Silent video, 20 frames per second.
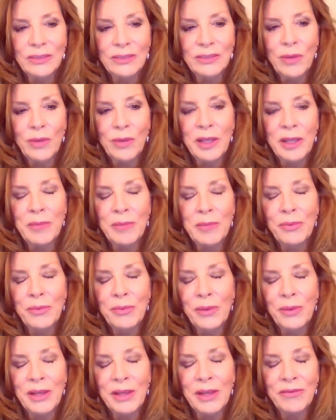we
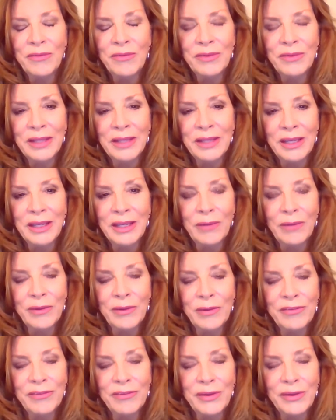briefly
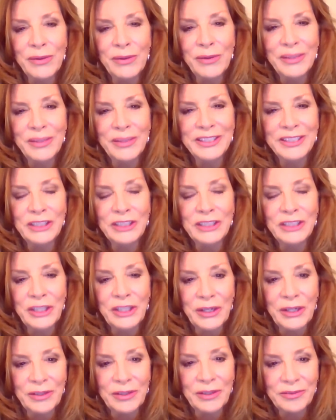review this
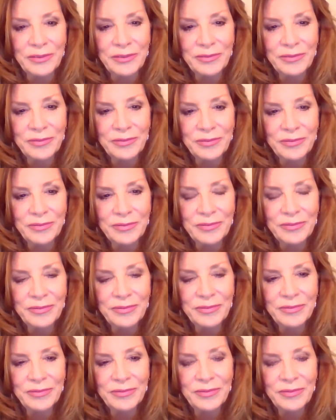year
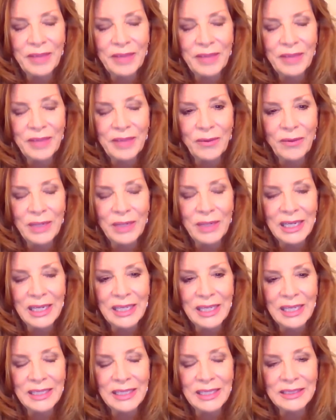and
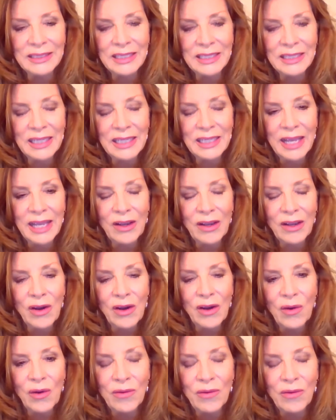release and let
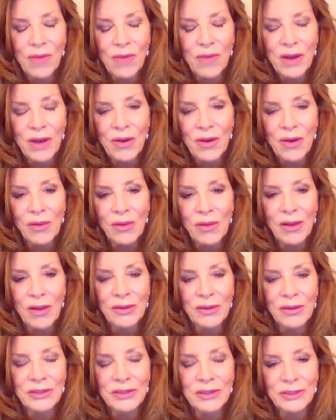go of what no
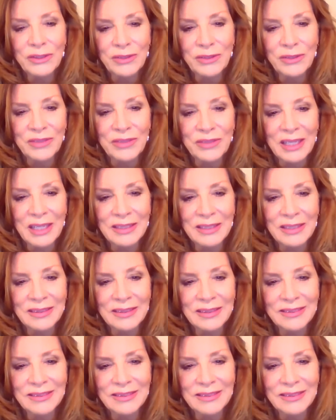longer serves us.